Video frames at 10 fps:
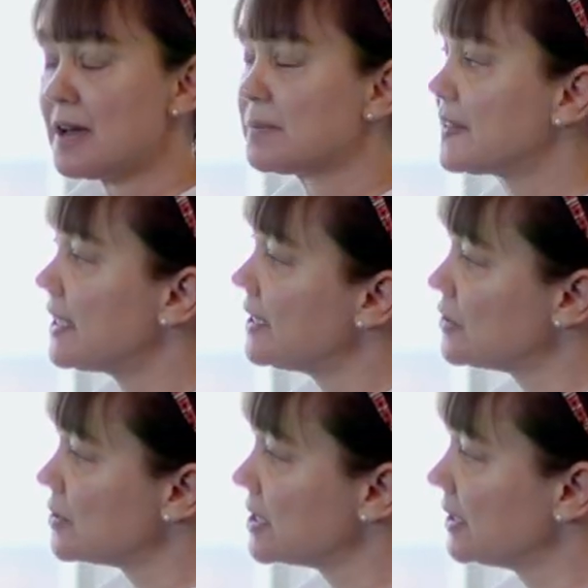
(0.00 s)
But then
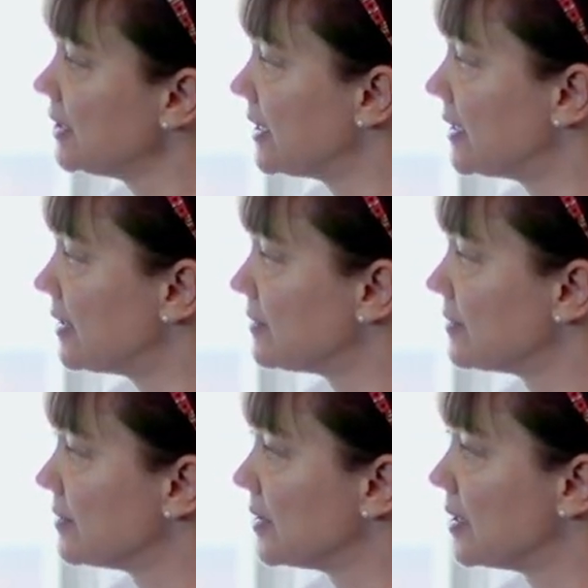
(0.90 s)
interestingly
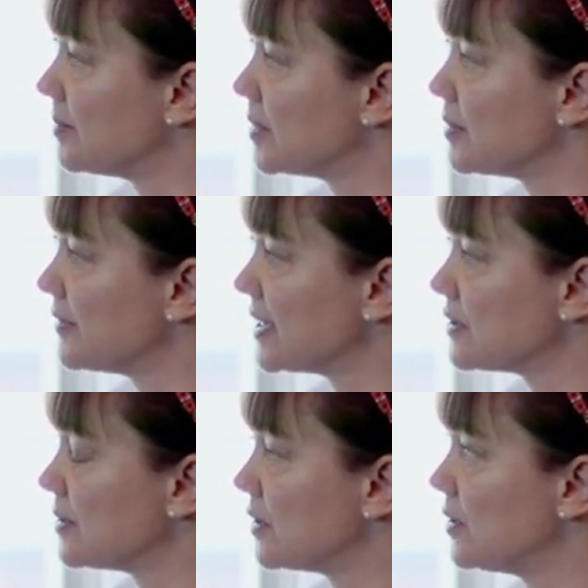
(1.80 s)
enough, a
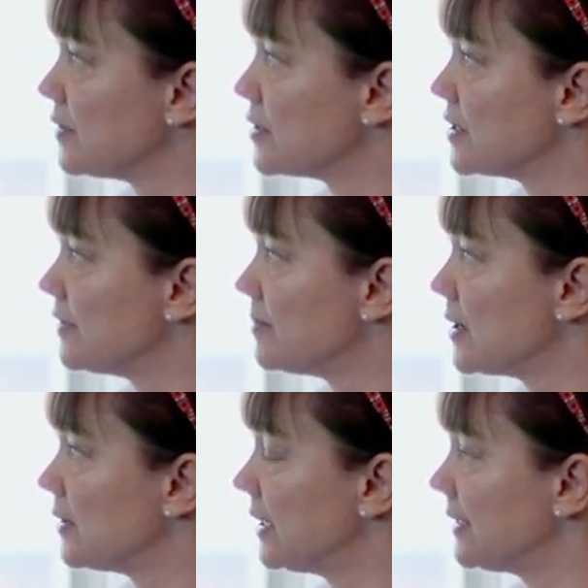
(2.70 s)
professor at the University of
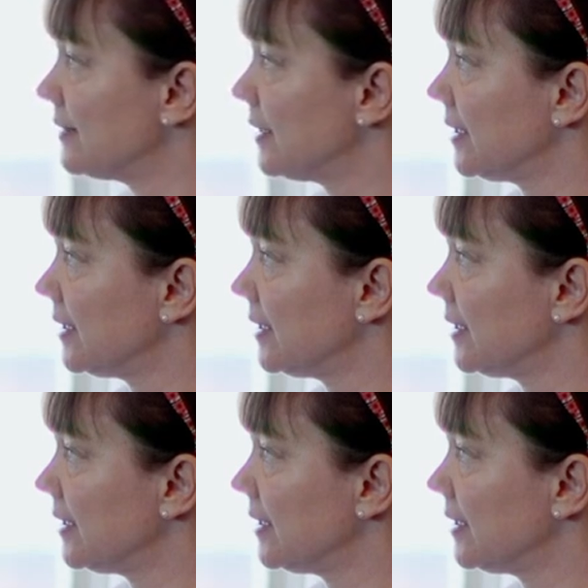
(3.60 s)
Maryland